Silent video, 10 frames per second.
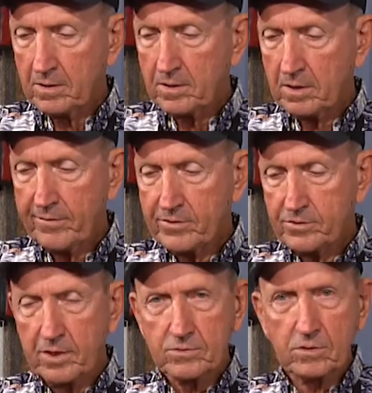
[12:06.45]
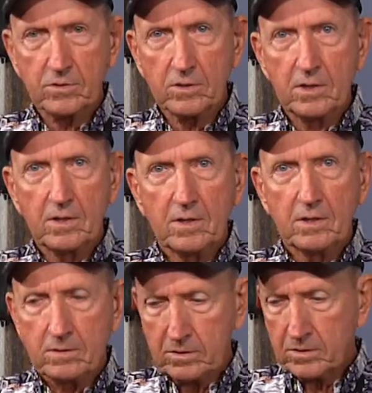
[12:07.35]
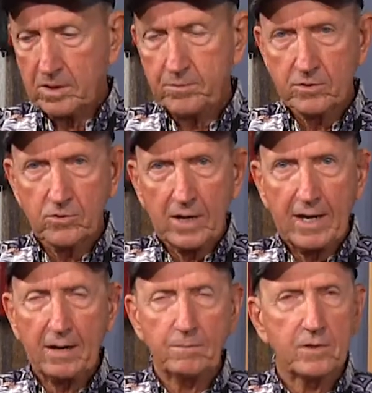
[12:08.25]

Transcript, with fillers: then obviously I was going to, you know, keep it dry.